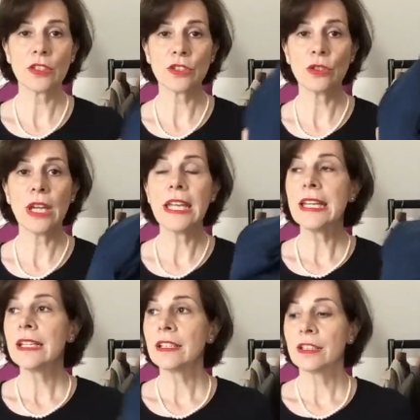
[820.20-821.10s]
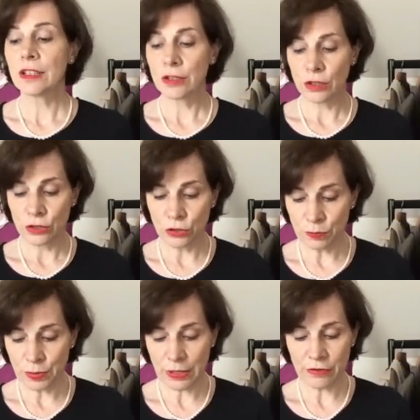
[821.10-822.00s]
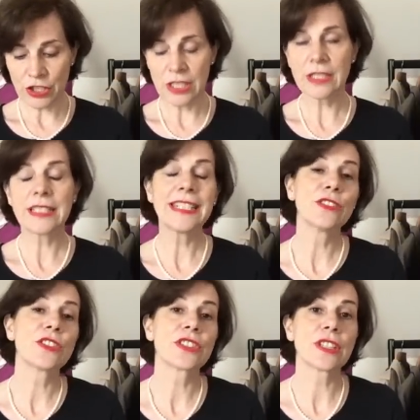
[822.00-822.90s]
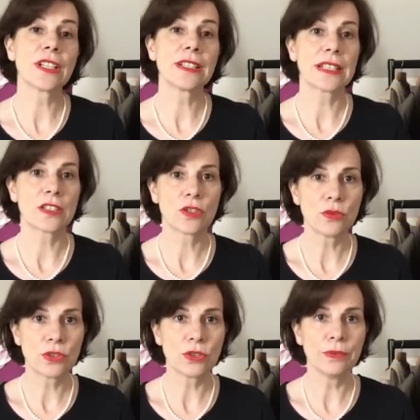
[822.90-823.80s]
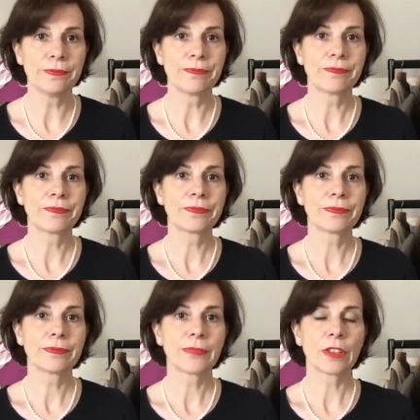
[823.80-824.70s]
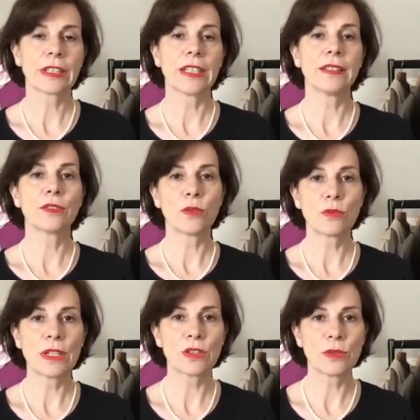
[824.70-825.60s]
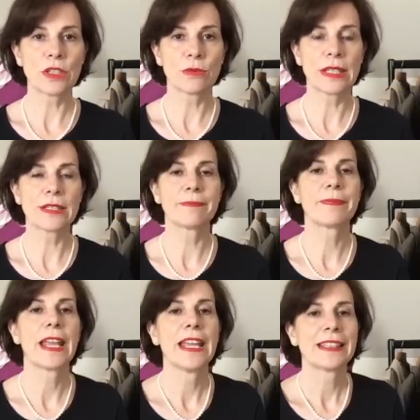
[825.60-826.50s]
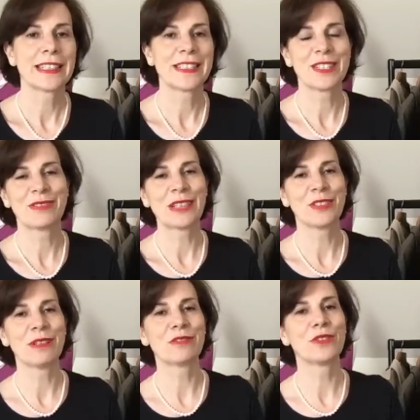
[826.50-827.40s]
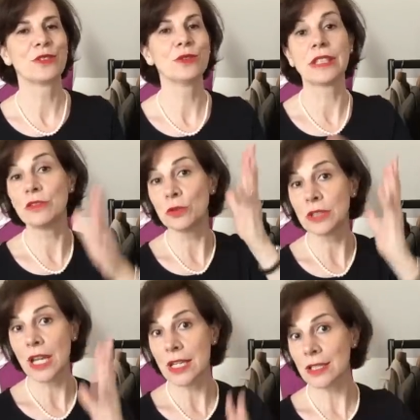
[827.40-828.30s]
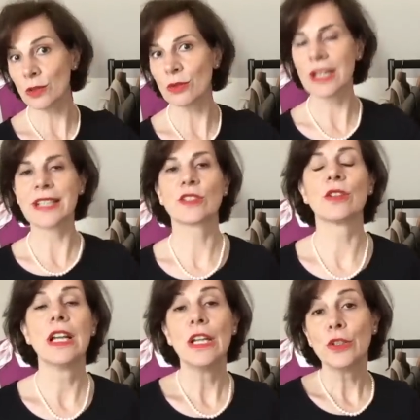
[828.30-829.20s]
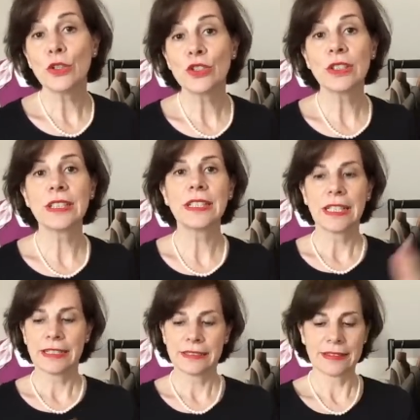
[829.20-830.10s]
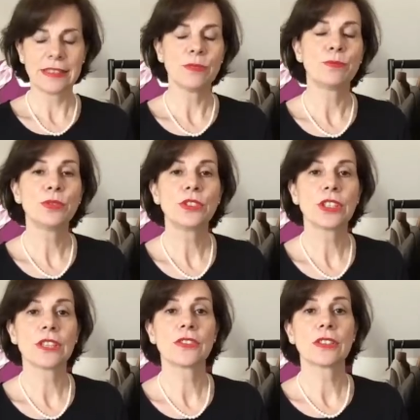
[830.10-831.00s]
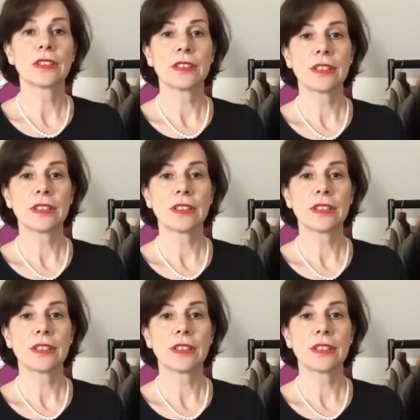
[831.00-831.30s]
so uh, good pair of jeans in the style that suits you okay always always always that is flattering for you gives you nice long legs so usually the bootcut